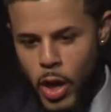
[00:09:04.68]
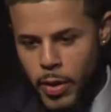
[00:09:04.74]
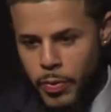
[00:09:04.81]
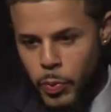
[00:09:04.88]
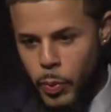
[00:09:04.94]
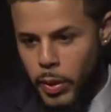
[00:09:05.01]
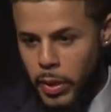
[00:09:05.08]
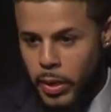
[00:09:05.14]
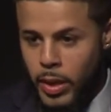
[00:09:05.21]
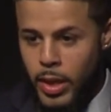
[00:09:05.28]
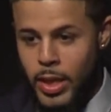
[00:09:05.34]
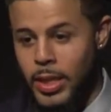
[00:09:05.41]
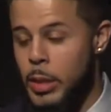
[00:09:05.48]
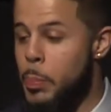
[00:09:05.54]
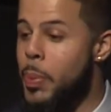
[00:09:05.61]
off with
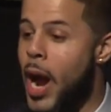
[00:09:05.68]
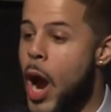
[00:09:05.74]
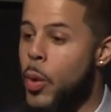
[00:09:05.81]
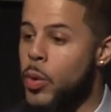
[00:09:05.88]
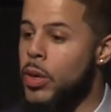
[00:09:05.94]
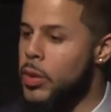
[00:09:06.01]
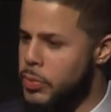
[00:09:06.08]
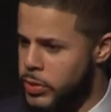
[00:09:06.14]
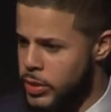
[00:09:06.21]
the power of